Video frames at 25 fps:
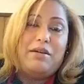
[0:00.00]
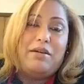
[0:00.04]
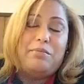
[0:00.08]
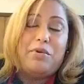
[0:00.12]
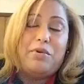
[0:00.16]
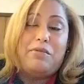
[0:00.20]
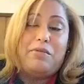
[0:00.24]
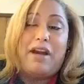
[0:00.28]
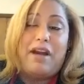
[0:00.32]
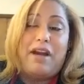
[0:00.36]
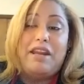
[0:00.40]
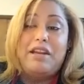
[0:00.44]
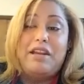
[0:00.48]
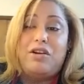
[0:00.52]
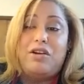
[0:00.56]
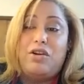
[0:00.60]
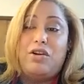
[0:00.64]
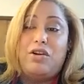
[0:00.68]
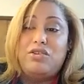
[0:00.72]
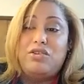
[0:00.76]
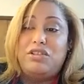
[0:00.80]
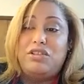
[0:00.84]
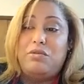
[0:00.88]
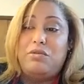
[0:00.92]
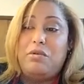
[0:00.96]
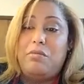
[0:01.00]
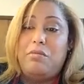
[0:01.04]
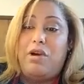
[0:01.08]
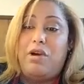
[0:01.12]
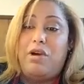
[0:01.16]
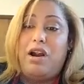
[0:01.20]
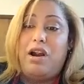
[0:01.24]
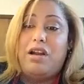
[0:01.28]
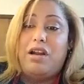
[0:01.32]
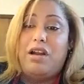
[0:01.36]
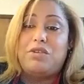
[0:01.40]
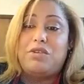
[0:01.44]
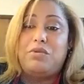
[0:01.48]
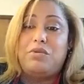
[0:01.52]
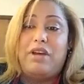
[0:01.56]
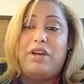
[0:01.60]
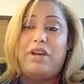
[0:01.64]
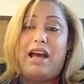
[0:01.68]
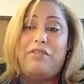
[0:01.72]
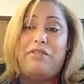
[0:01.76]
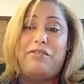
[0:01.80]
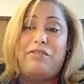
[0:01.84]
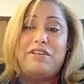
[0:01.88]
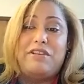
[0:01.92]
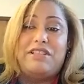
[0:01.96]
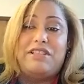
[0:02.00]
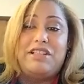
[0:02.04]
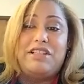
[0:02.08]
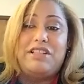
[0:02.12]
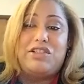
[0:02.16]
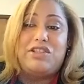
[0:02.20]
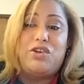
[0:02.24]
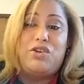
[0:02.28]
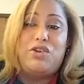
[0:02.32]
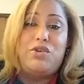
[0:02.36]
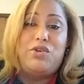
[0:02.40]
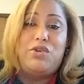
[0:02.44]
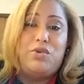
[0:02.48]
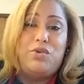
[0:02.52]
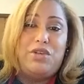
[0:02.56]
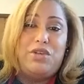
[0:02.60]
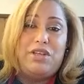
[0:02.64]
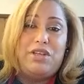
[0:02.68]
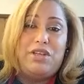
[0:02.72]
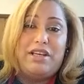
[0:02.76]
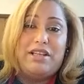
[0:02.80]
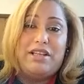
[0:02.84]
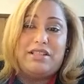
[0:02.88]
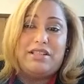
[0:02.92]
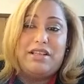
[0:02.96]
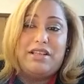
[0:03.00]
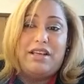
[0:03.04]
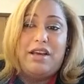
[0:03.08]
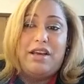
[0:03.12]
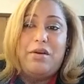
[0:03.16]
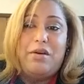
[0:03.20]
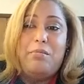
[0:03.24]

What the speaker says: providing closing remarks, we have Francisco Nunez.